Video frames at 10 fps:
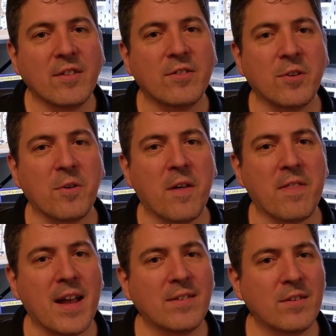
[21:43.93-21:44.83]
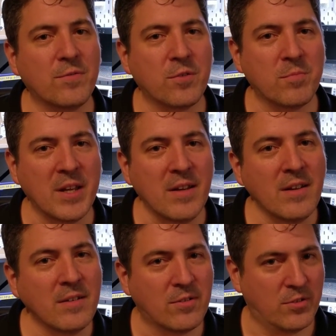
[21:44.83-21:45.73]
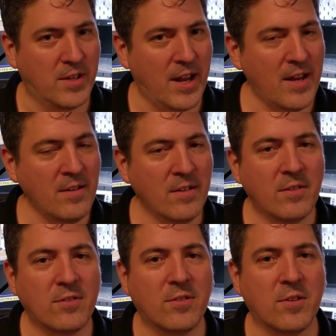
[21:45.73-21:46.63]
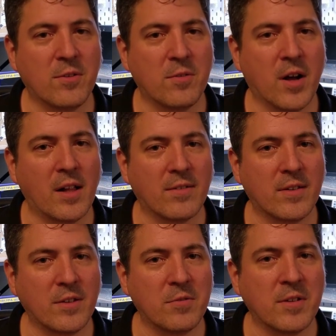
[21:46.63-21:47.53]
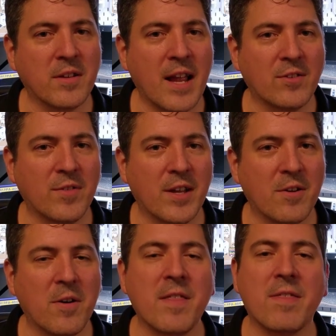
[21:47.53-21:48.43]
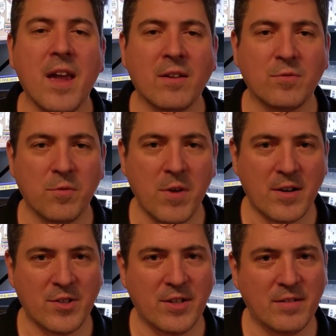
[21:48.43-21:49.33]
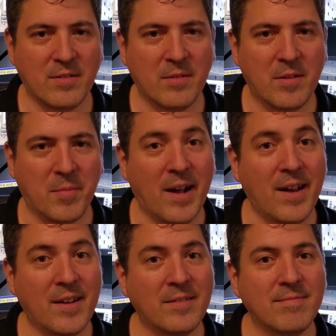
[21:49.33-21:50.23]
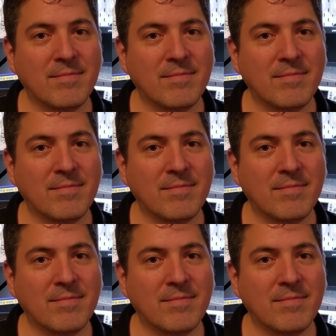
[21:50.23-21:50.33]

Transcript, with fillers: So that's it for me today. So I'll see you in the next video and thanks for watching. Bye!